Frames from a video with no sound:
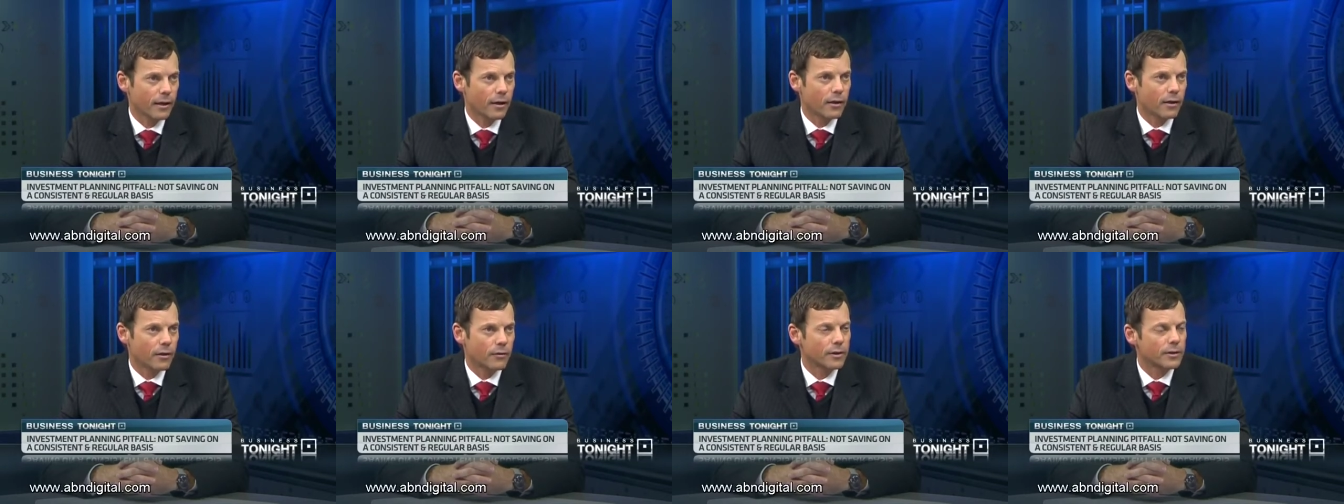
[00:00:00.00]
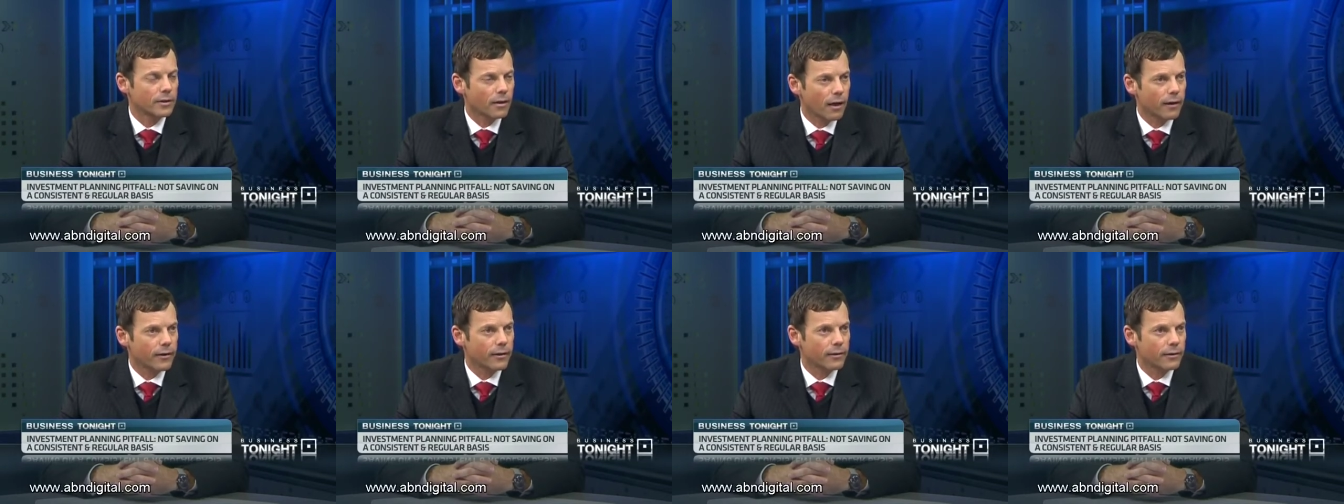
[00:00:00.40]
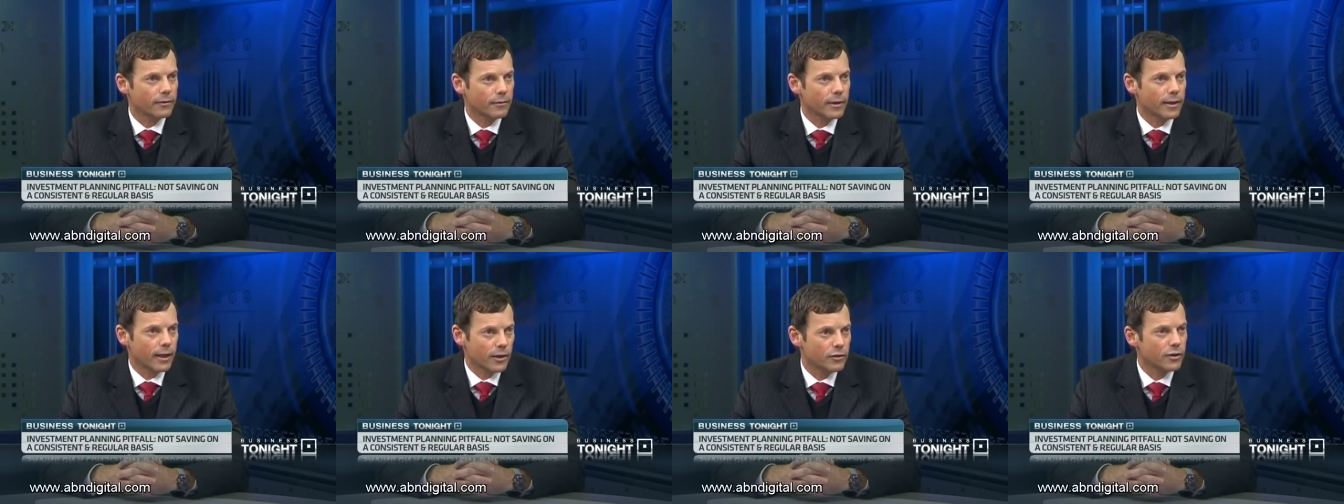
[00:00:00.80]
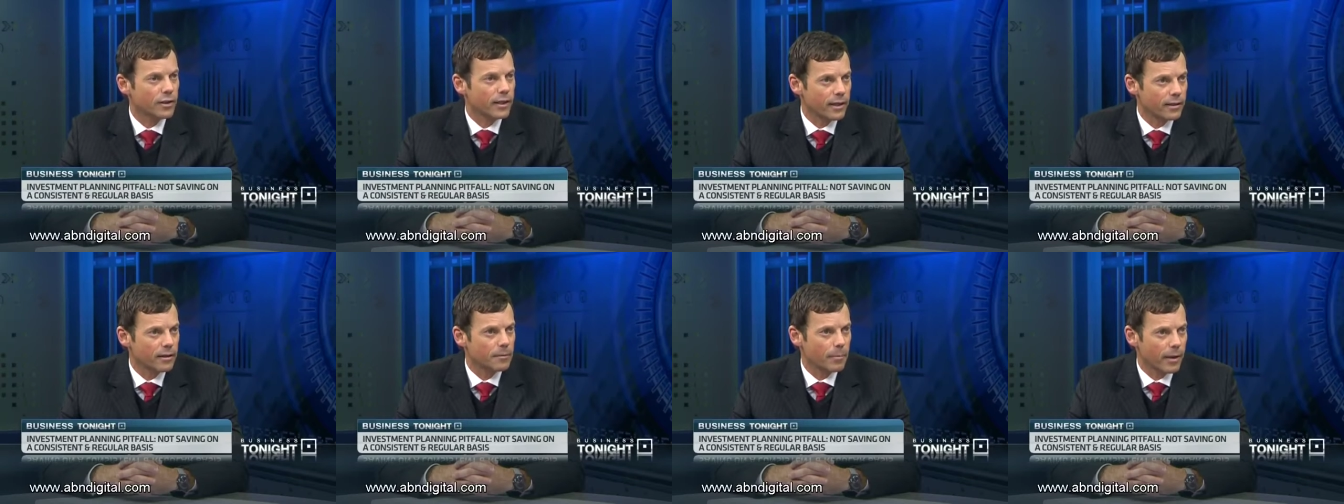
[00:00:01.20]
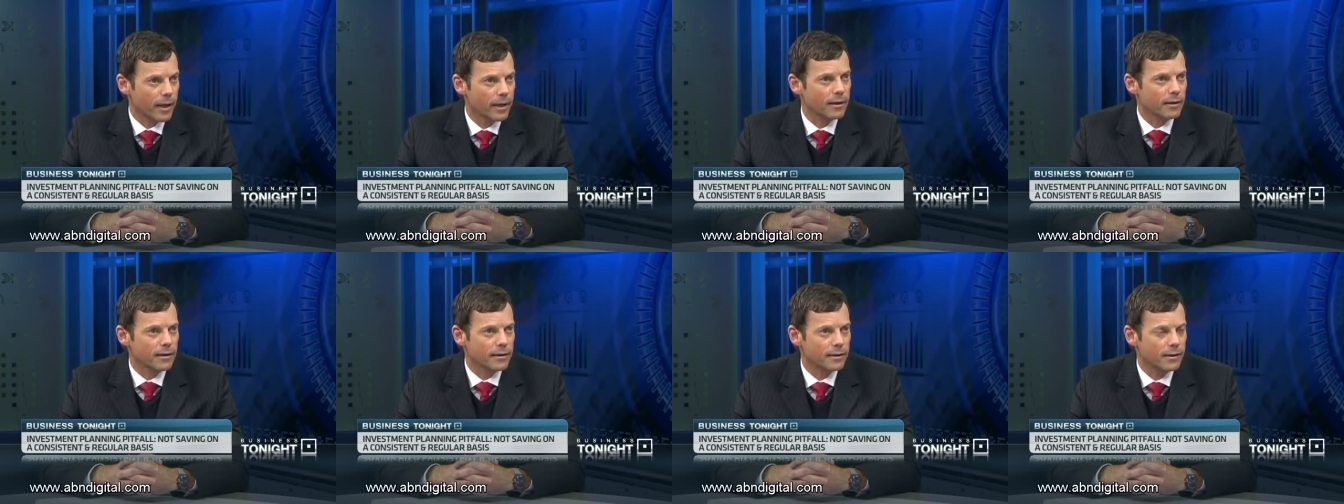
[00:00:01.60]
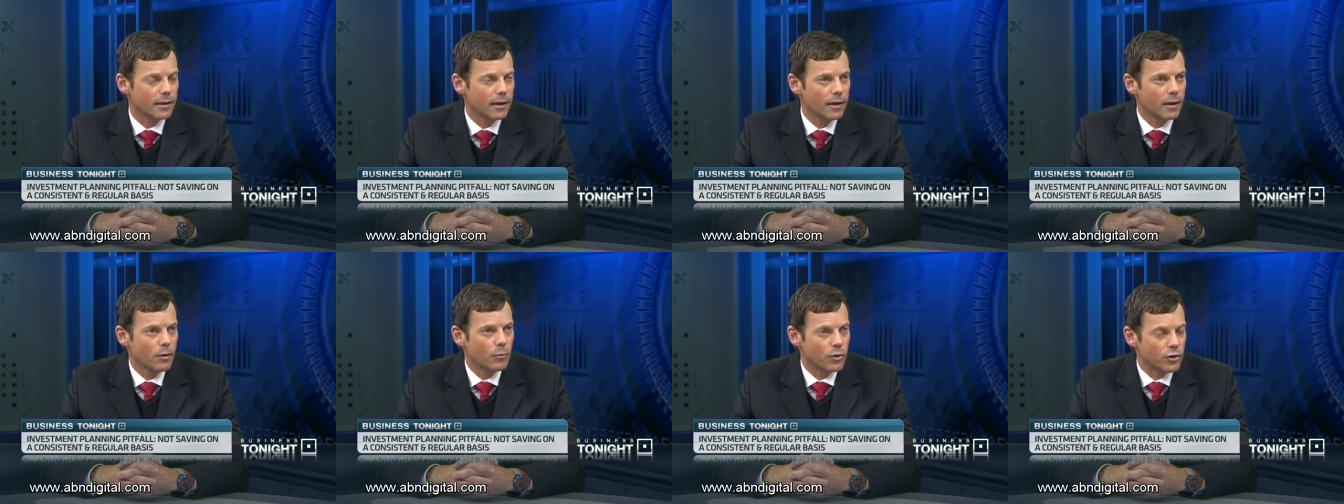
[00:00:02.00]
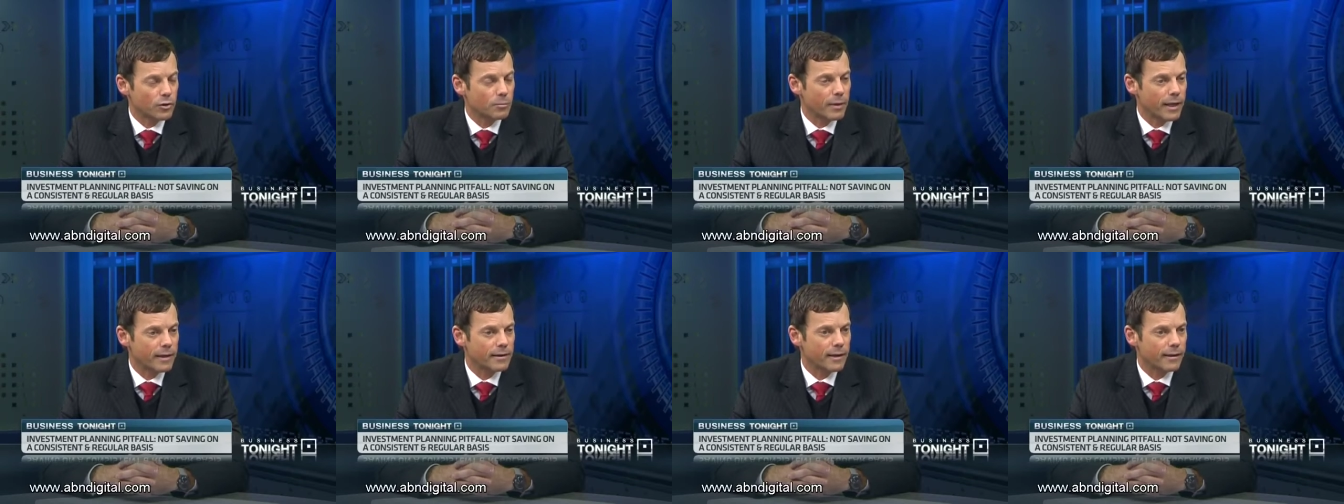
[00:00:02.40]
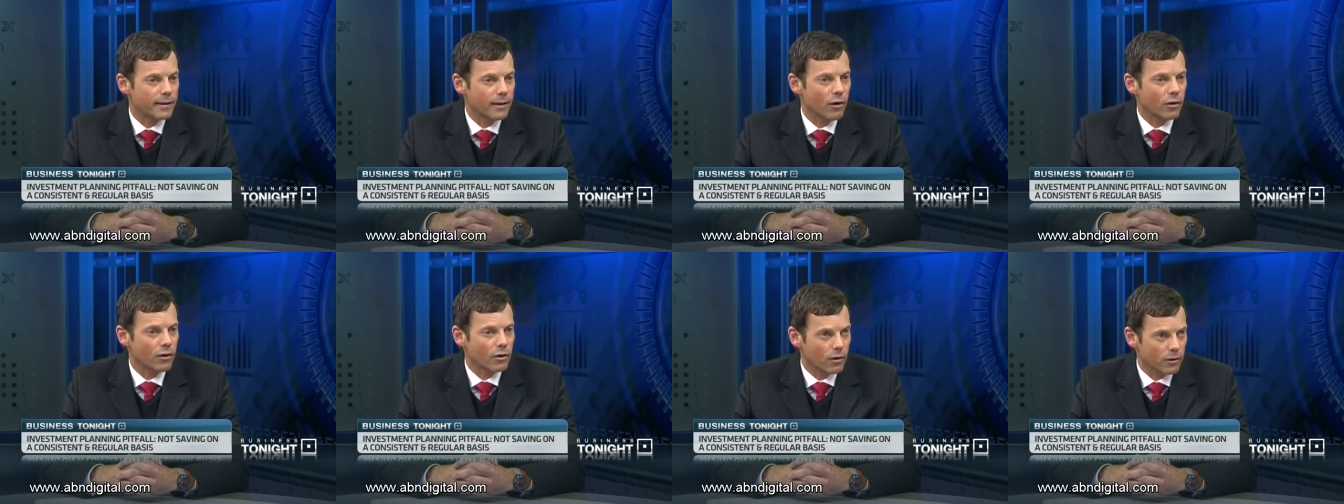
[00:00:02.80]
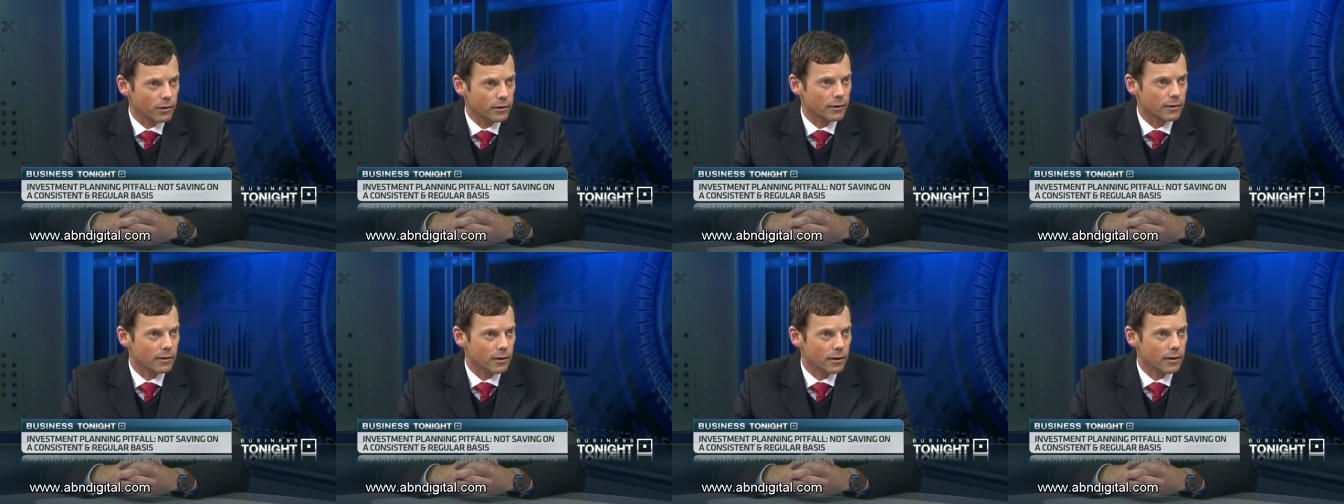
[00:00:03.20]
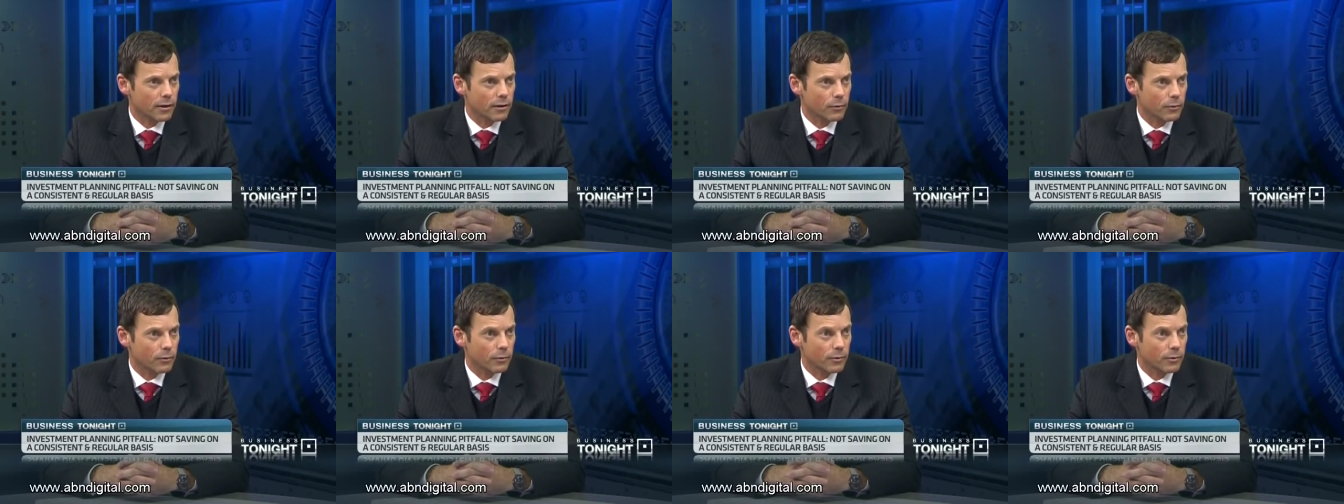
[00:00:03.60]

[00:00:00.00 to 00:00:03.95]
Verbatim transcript: uh, retire financially independent, which means that they are not, uh,